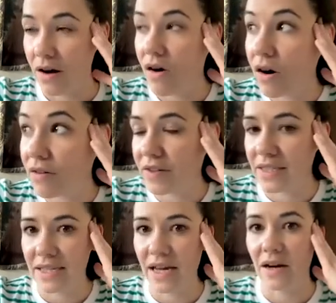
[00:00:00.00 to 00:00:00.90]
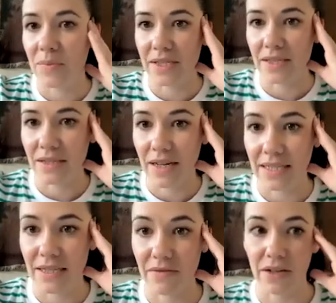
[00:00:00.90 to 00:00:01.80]
often set up as
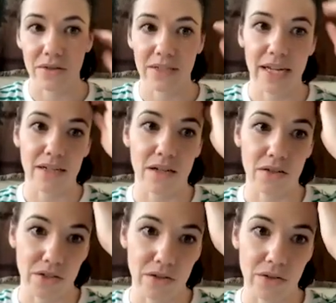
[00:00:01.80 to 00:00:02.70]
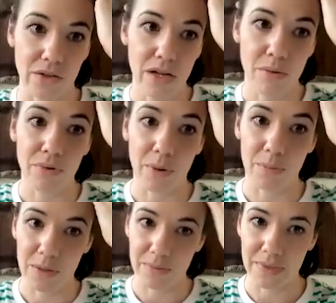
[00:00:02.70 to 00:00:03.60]
scientific or technological
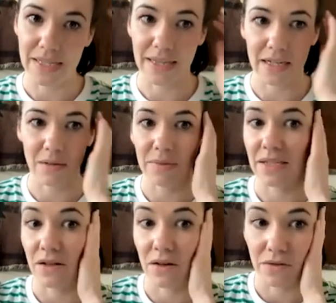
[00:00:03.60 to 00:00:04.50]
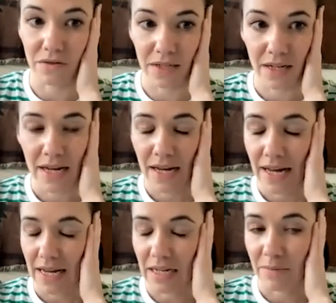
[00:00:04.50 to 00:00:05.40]
problems that can be solved.
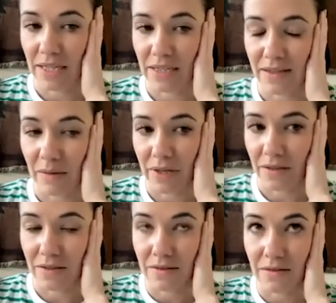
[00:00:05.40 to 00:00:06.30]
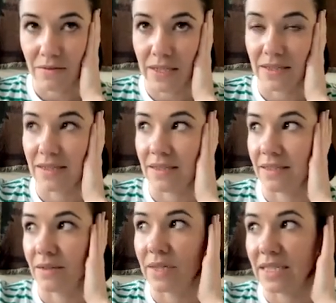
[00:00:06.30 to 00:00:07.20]
And it means that because
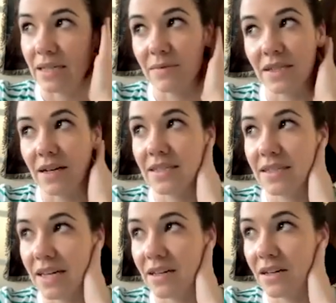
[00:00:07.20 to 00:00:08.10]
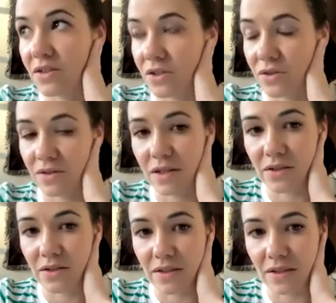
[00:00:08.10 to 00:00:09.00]
we deem science and technological
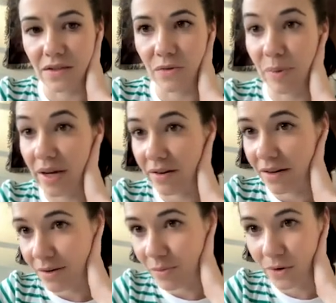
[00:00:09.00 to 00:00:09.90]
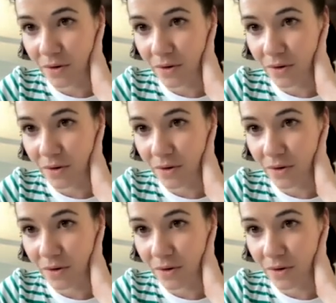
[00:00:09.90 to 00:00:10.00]
solutions as superior and